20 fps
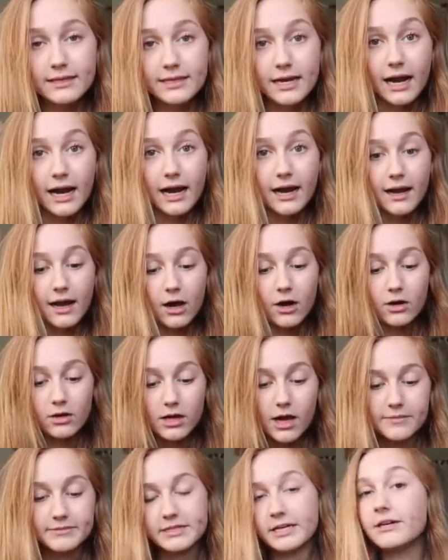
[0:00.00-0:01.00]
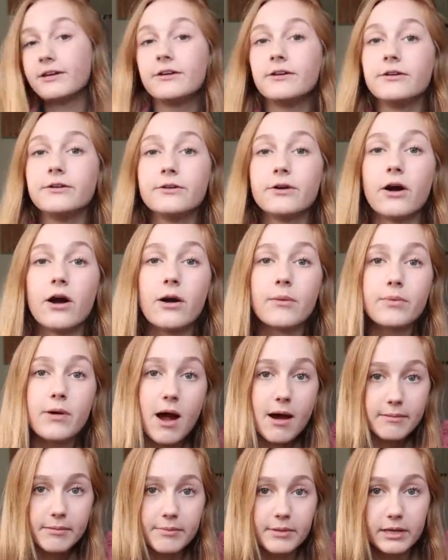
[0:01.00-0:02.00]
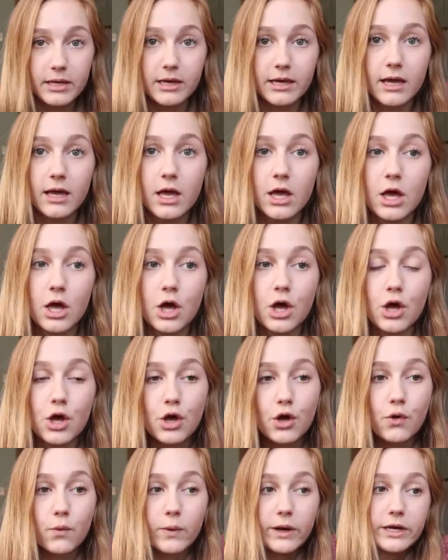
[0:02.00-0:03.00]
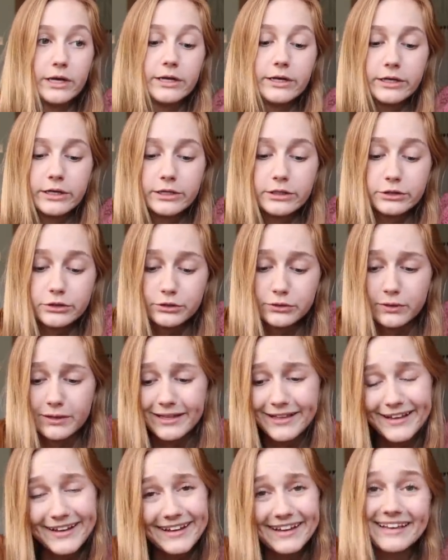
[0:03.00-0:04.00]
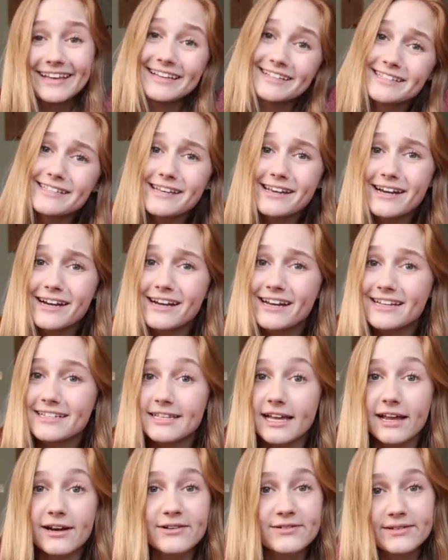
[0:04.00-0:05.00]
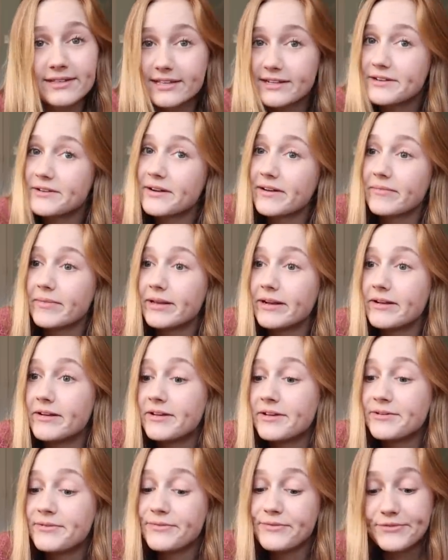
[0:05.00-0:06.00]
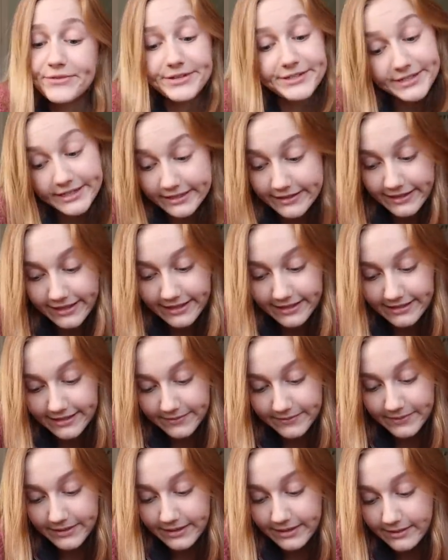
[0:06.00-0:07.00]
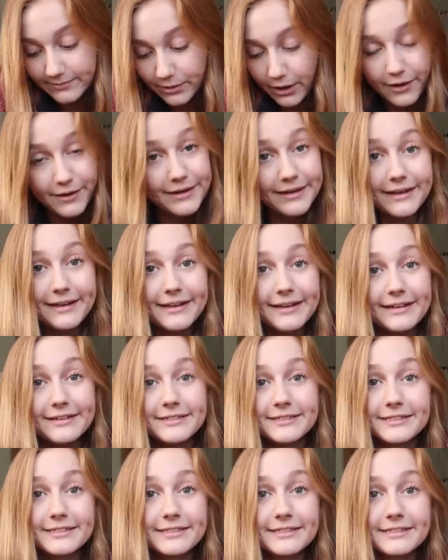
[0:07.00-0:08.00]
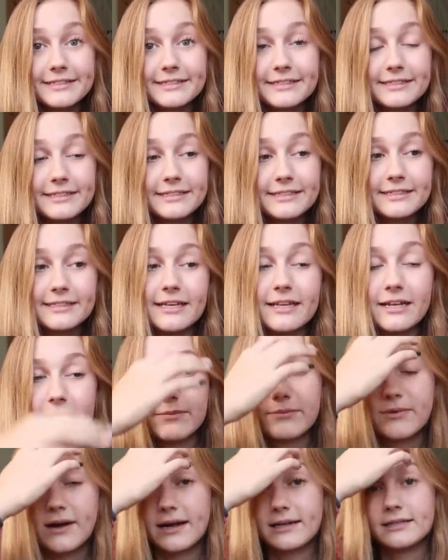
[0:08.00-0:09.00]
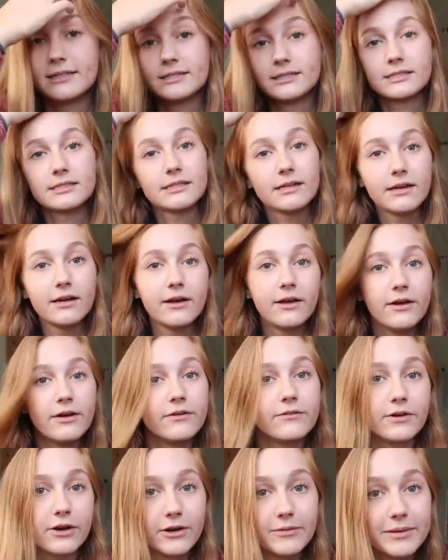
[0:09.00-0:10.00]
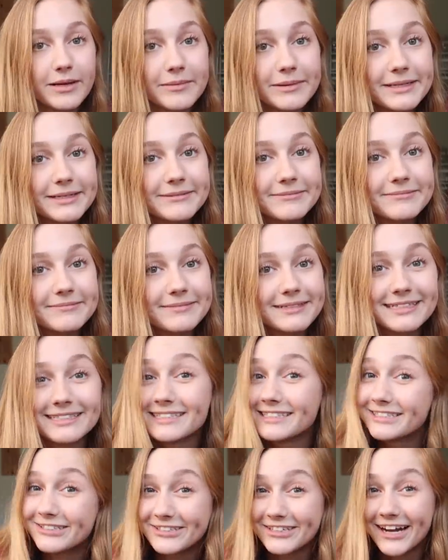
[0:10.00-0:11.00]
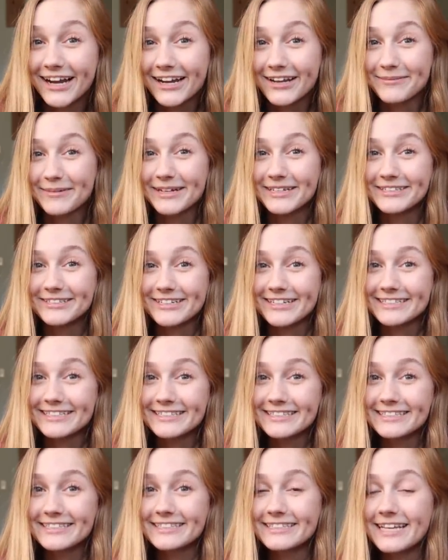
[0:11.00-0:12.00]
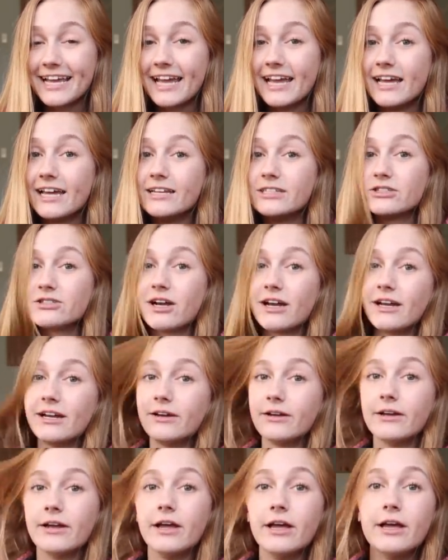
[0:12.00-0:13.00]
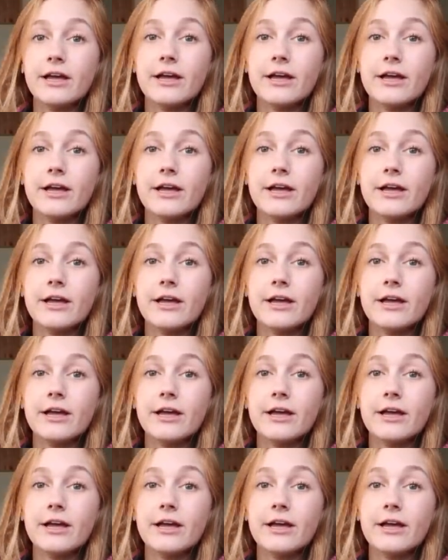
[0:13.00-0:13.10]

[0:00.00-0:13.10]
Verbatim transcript: Yeah, I'll update you probably when Julia gets here because I don't really know what I'm gonna do until then. I'm probably just gonna practice for homecoming and try on my dress and try